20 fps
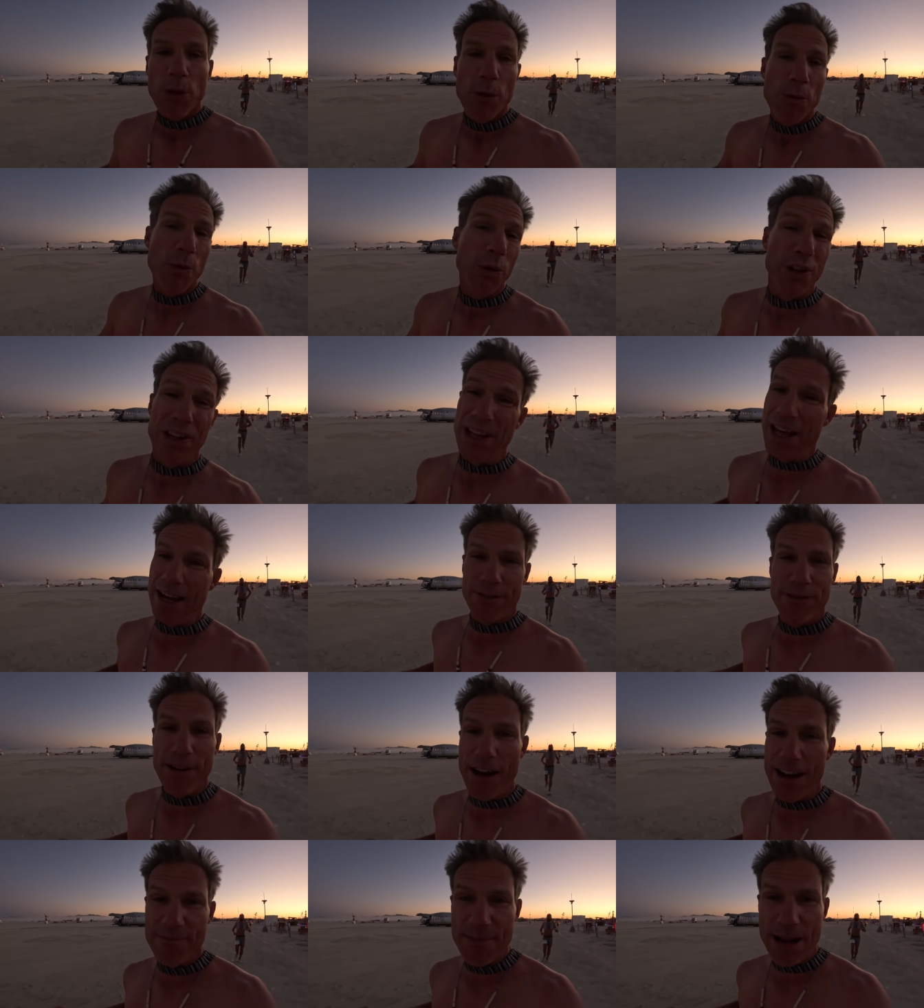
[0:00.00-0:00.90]
We're only like
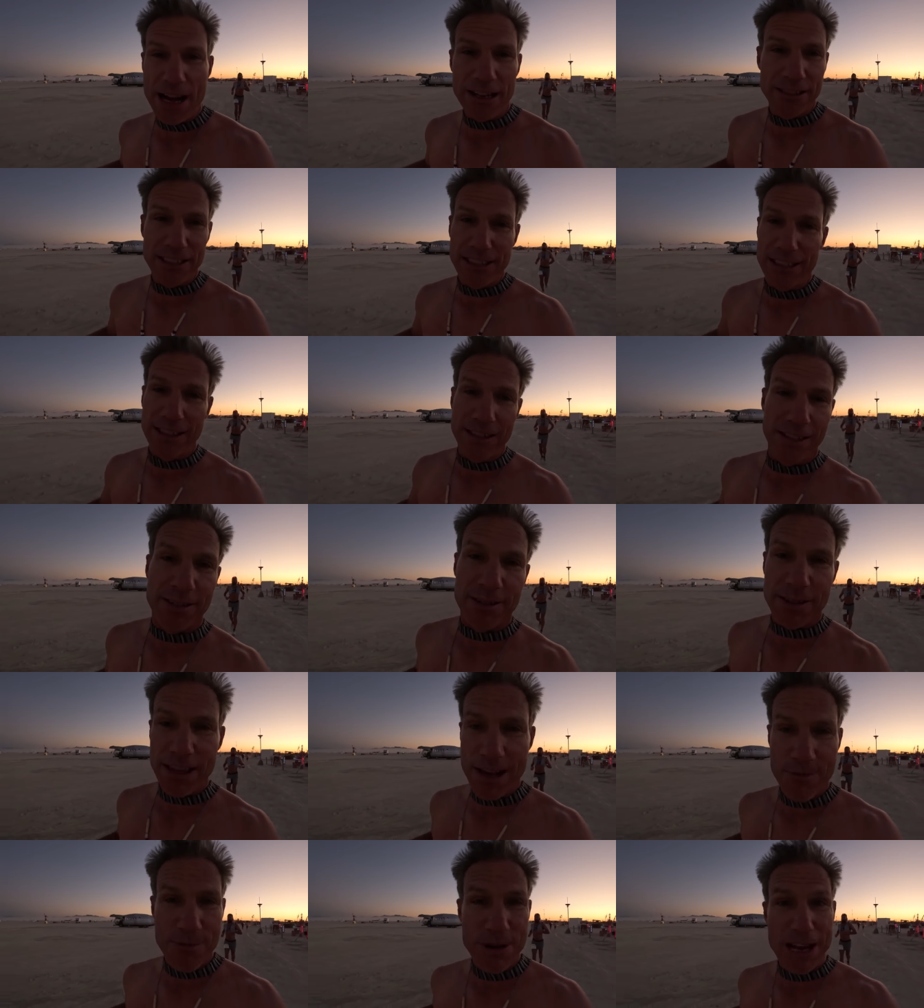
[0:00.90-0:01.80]
five miles into this
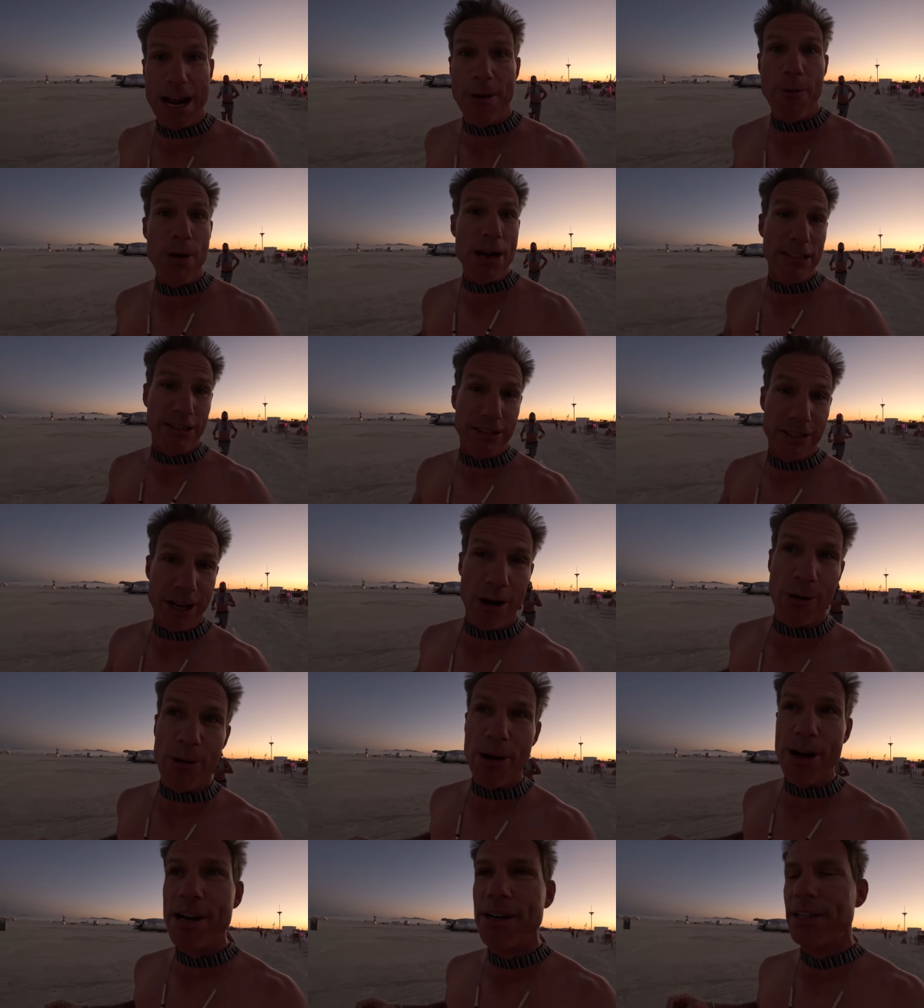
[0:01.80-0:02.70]
thing. We got ways to
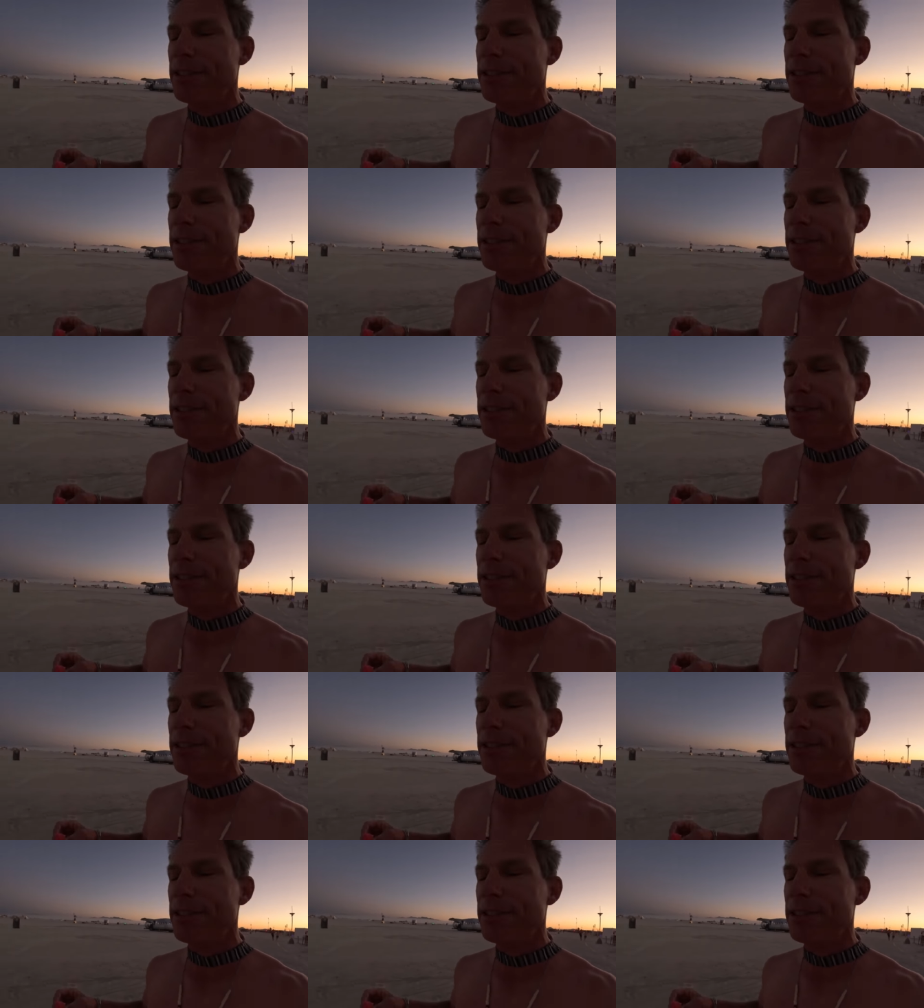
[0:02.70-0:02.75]
go.